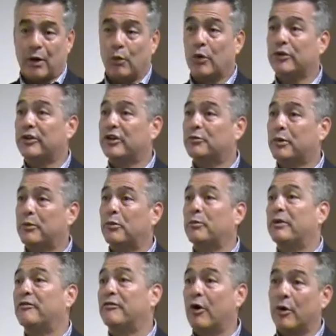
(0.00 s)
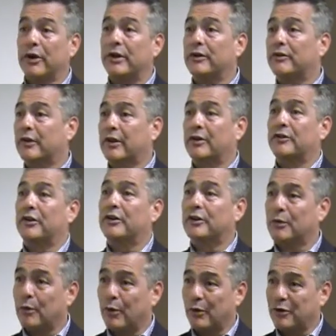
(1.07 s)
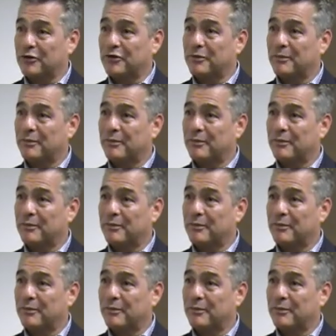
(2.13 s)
would these people be voting to continue the wars?